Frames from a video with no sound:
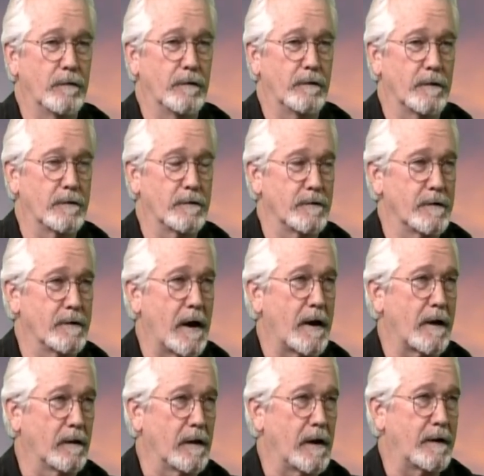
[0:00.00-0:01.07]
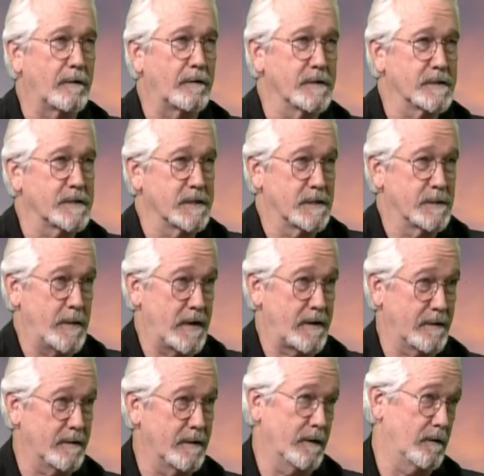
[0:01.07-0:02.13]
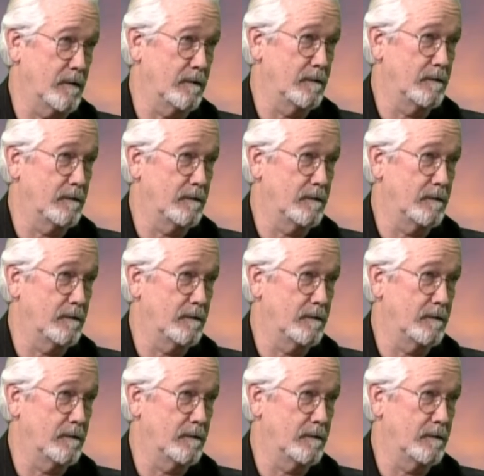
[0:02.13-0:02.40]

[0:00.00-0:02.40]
there's not a lot to suspect there.